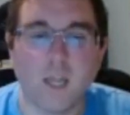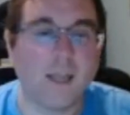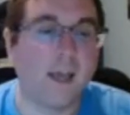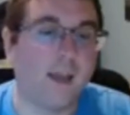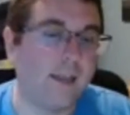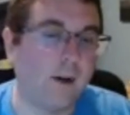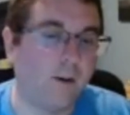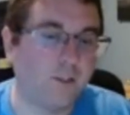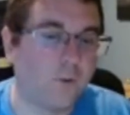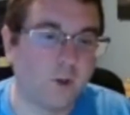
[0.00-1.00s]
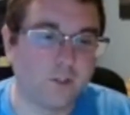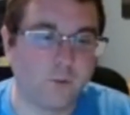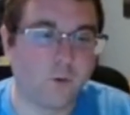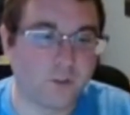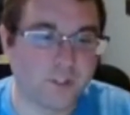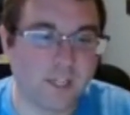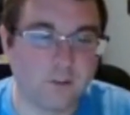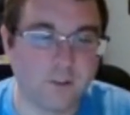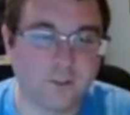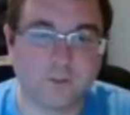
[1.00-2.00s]
Now, as far as reverse
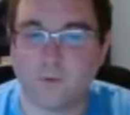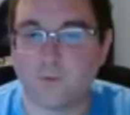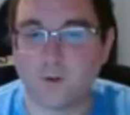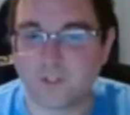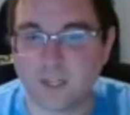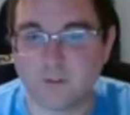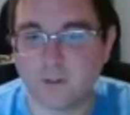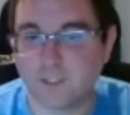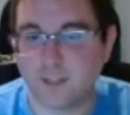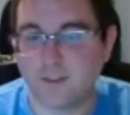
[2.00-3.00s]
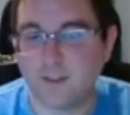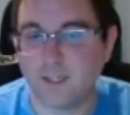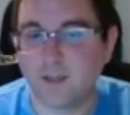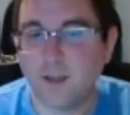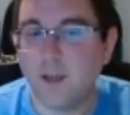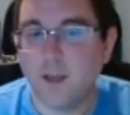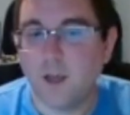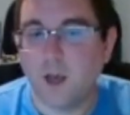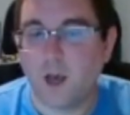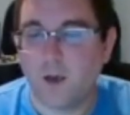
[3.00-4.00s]
stellars, I think
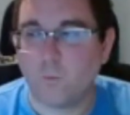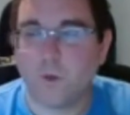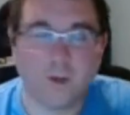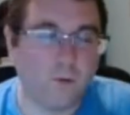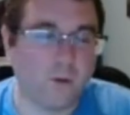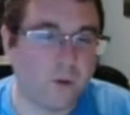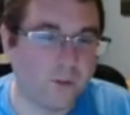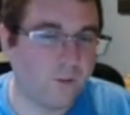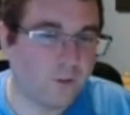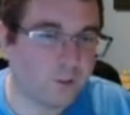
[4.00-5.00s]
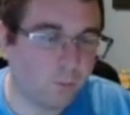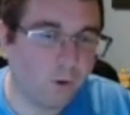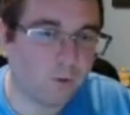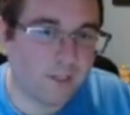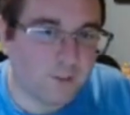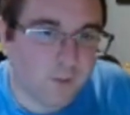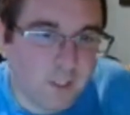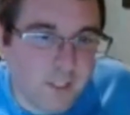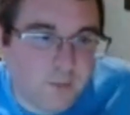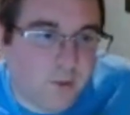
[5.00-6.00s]
we don't know the official pull rates for
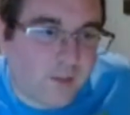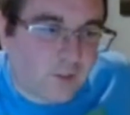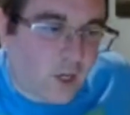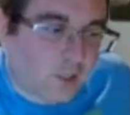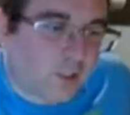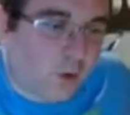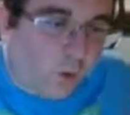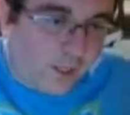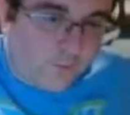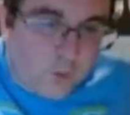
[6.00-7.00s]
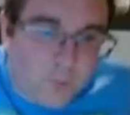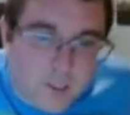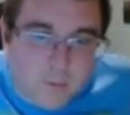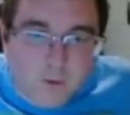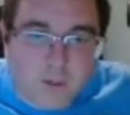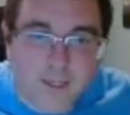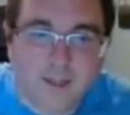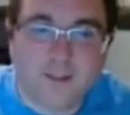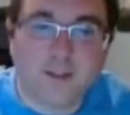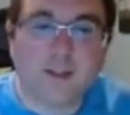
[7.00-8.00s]
these, but I've talked to quite a few people, and
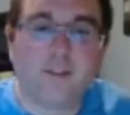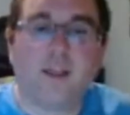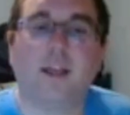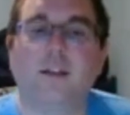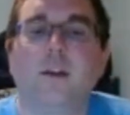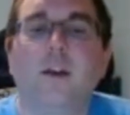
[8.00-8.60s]
I think that,